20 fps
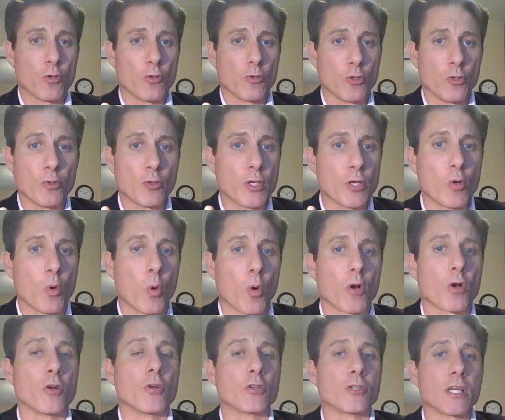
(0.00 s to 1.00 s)
you can
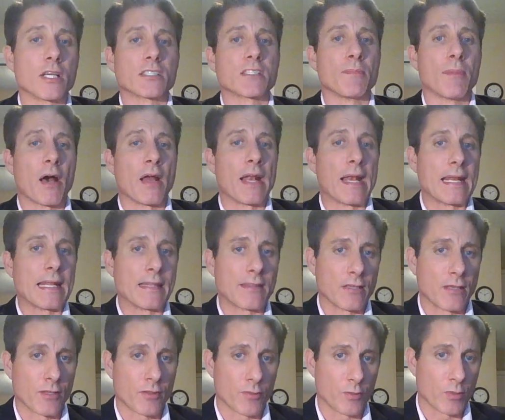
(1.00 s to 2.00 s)
order just about
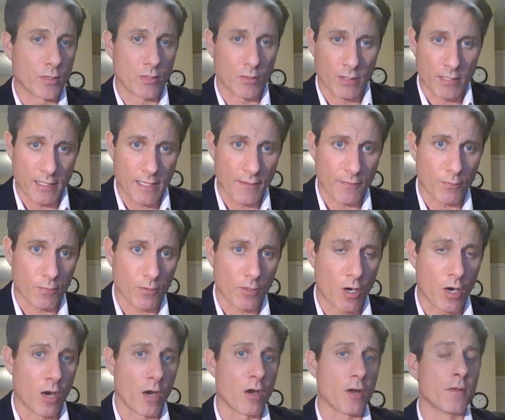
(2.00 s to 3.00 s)
anything through either a gift
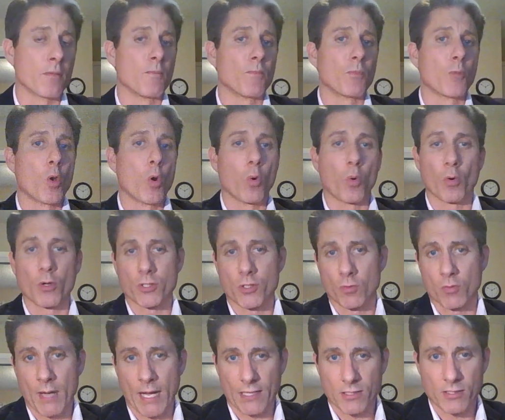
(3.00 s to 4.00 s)
card or
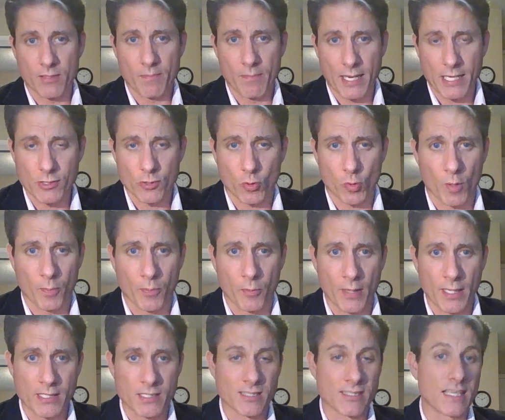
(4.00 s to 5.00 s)
direct to major
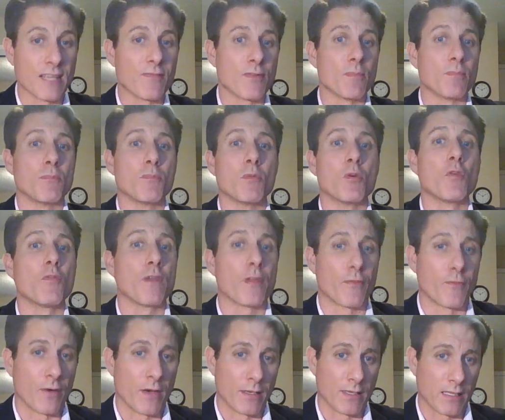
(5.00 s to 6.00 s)
corporations. Even movie
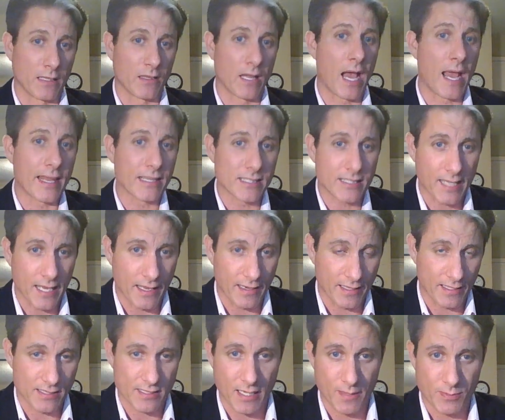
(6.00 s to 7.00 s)
funding, Lionsgate
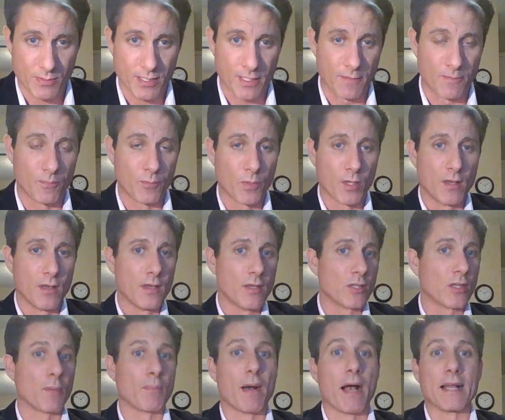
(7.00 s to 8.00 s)
accepts it. You
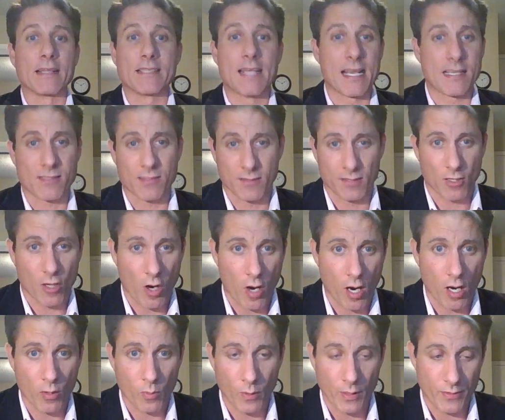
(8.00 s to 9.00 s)
can buy a Tesla
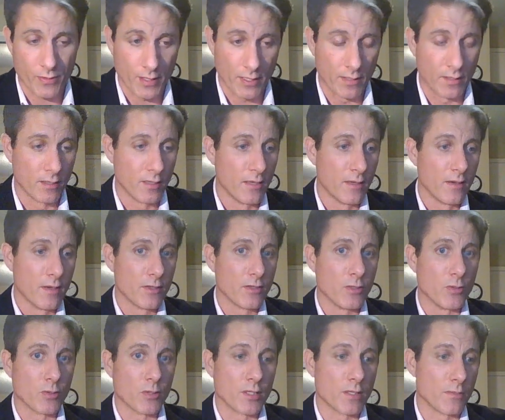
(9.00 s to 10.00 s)
car with it.
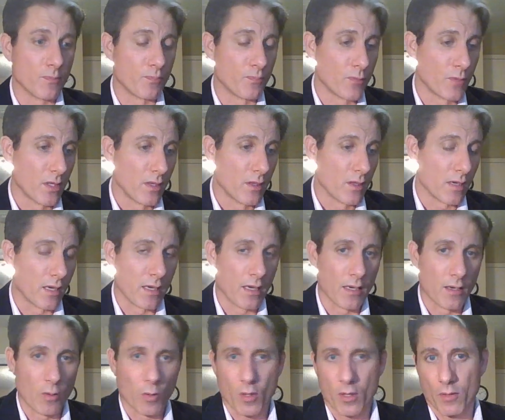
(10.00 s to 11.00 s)
You can
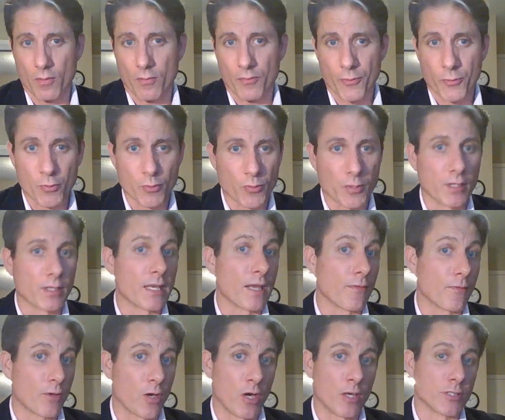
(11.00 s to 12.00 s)
order through the
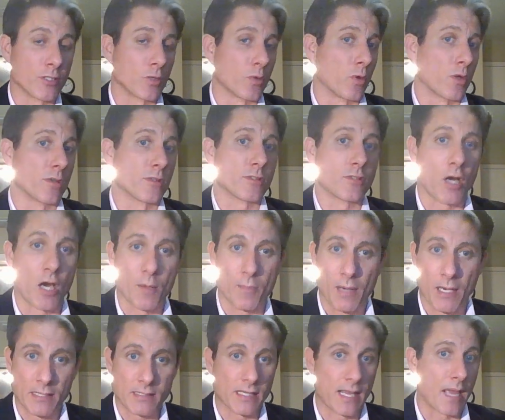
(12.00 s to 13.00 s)
gift card. You can order
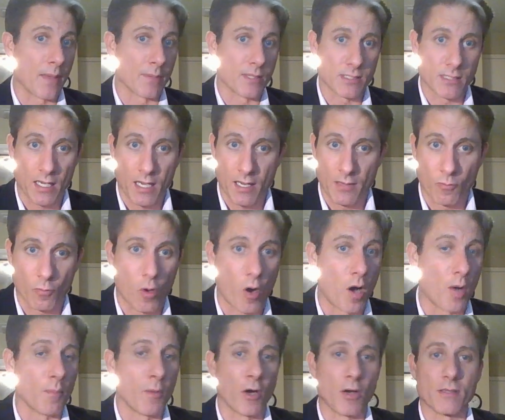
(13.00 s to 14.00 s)
Starbucks, Amazon,
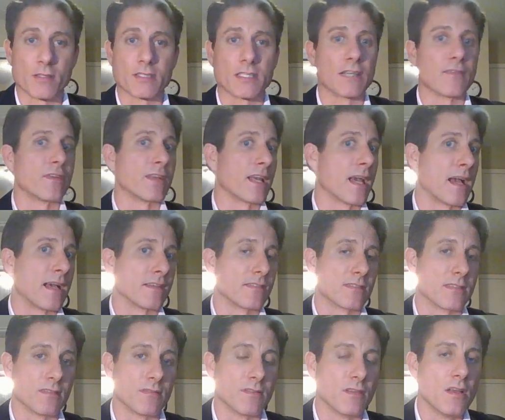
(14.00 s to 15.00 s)
Walmart, CVS,
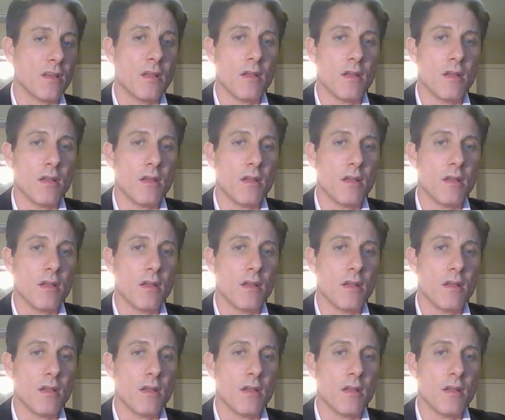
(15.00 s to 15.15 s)
and